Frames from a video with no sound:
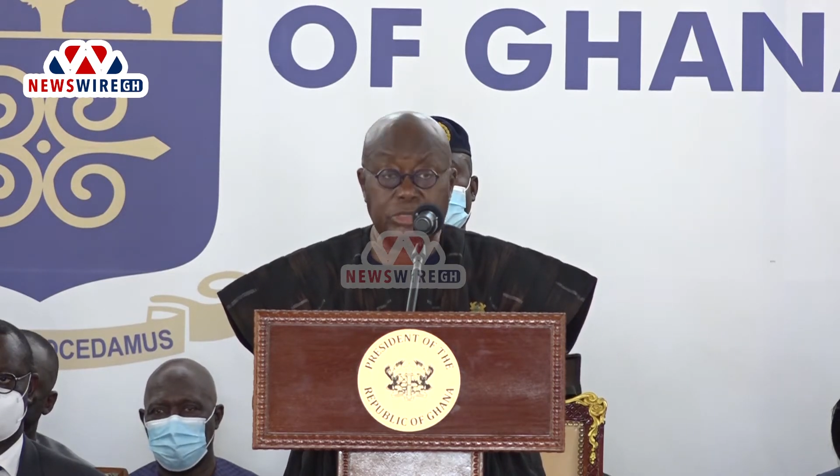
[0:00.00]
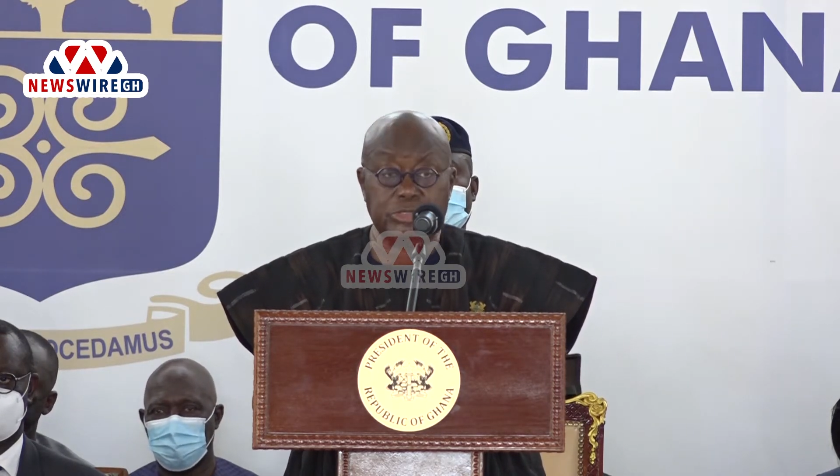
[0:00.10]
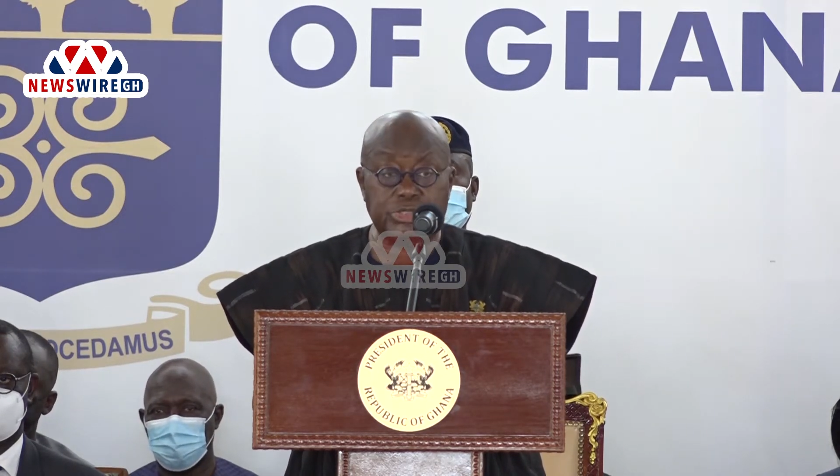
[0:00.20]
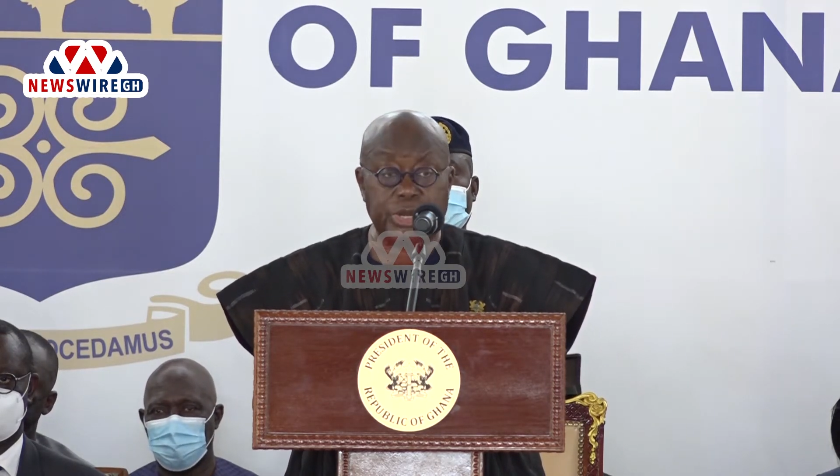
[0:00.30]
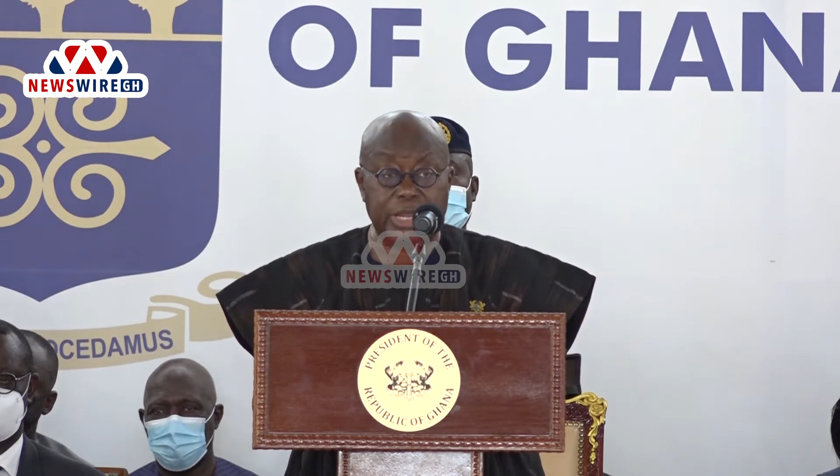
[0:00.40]

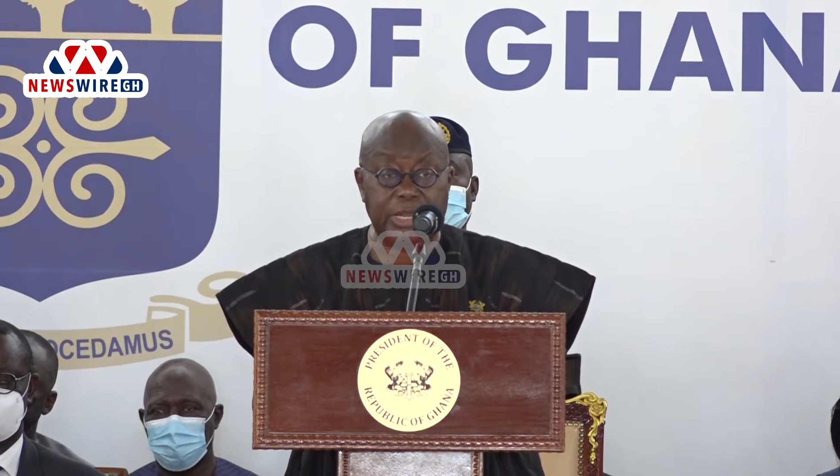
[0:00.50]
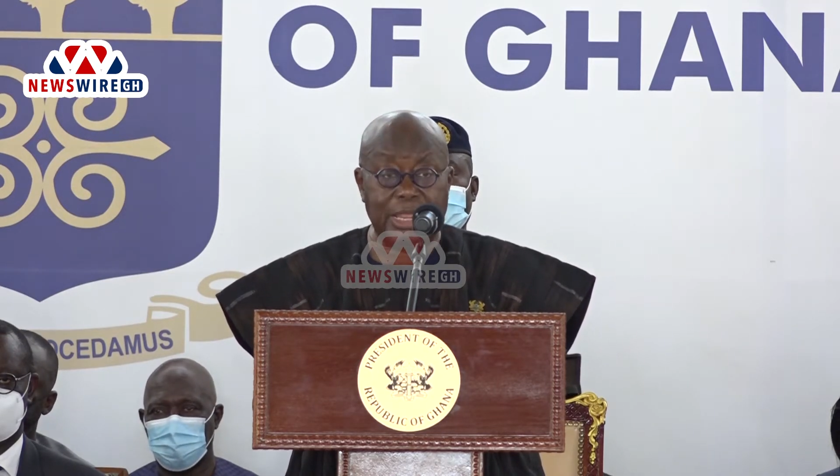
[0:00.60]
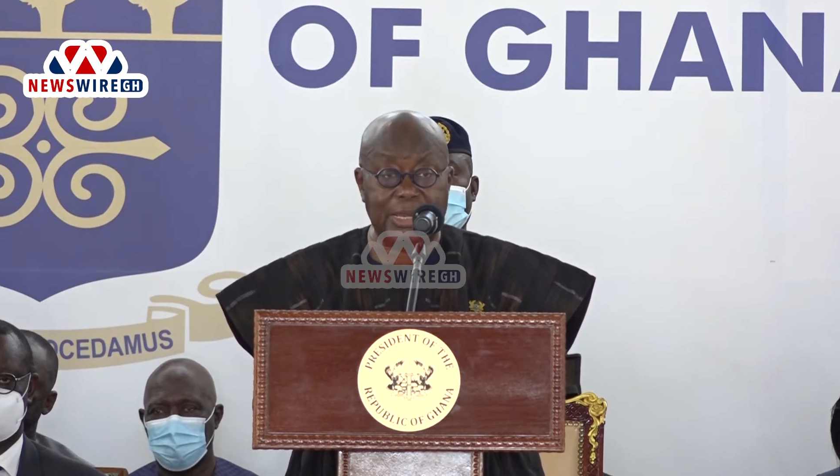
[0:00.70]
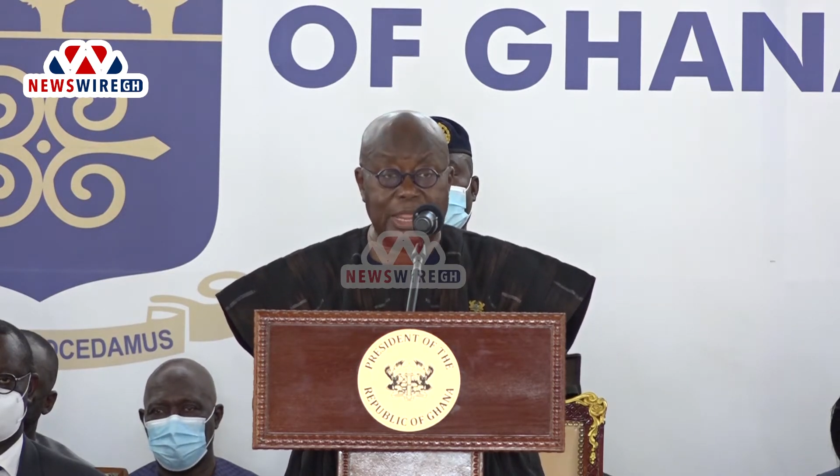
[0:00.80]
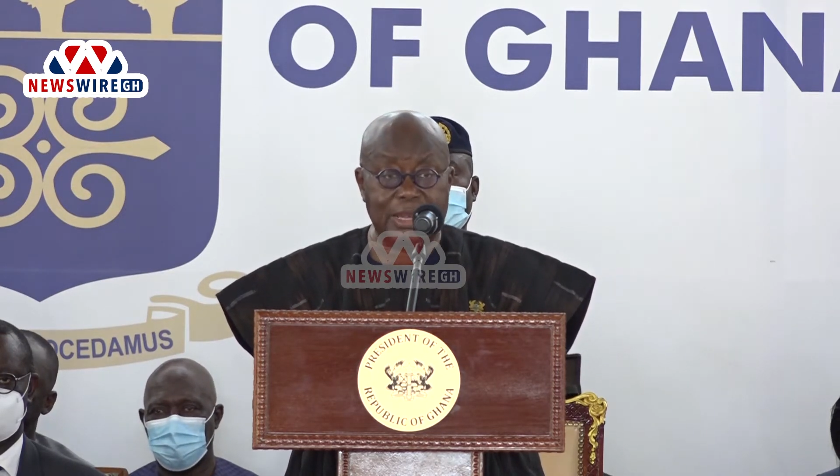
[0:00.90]
trade
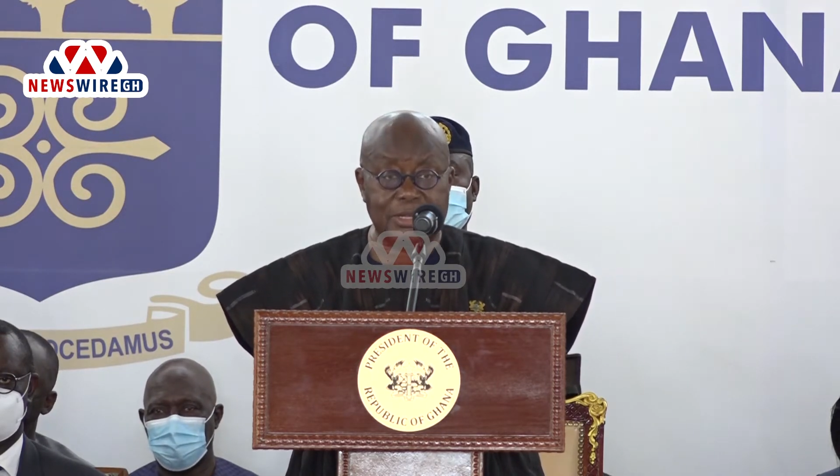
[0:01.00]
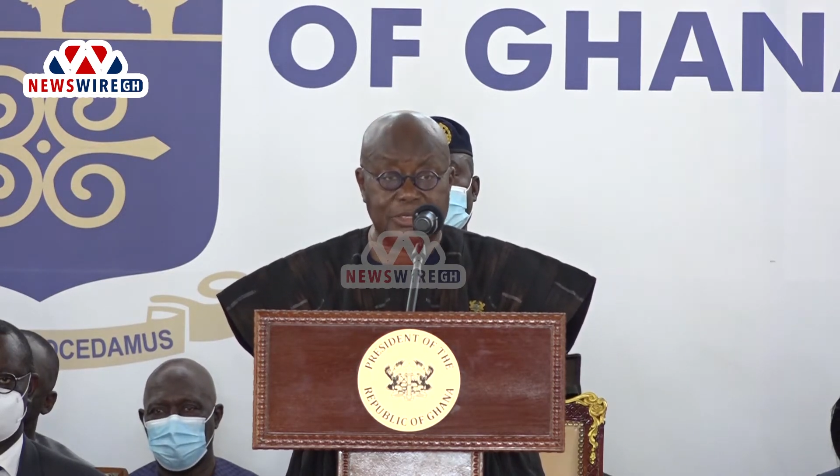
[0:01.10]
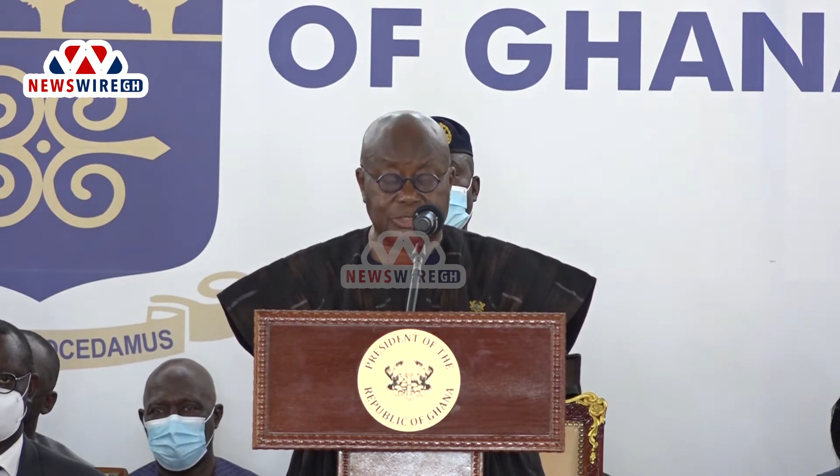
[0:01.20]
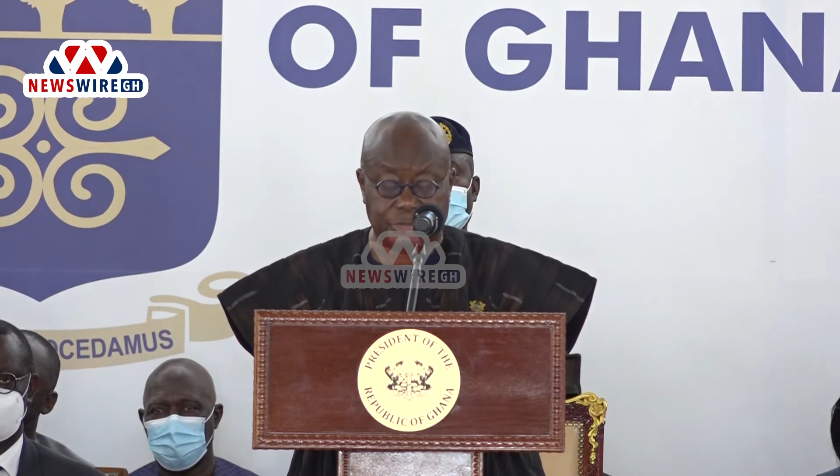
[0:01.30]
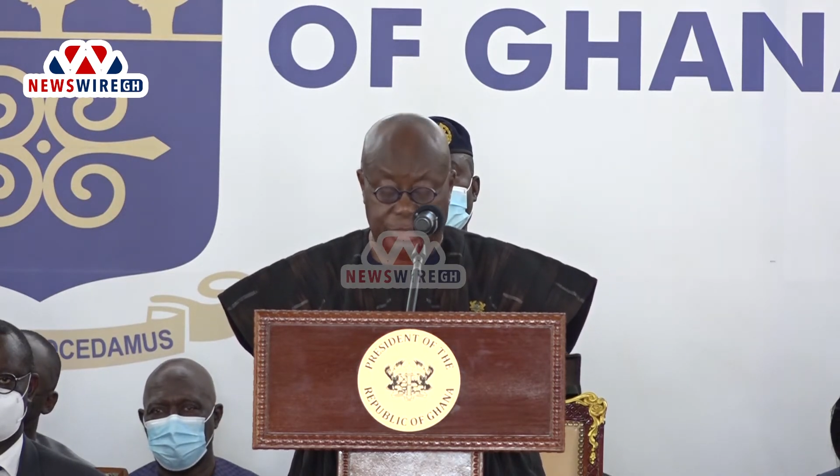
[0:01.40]
and
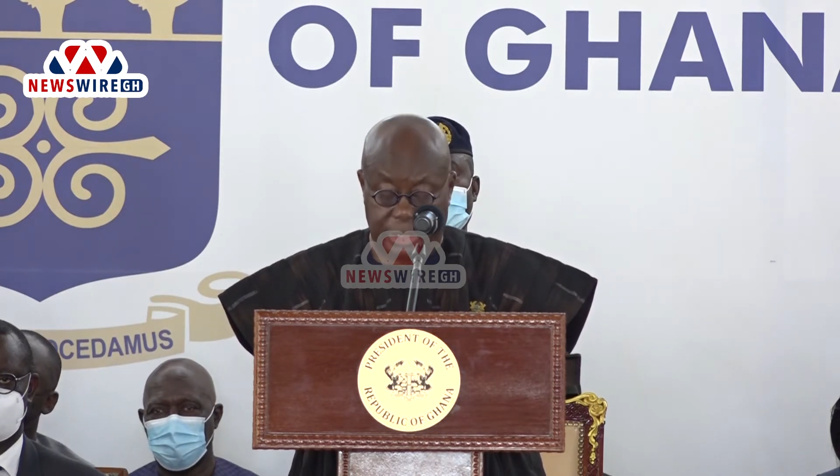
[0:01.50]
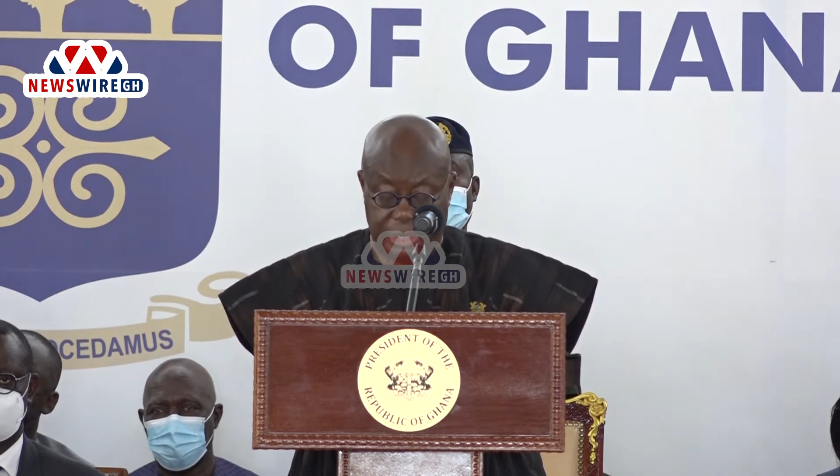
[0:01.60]
industry,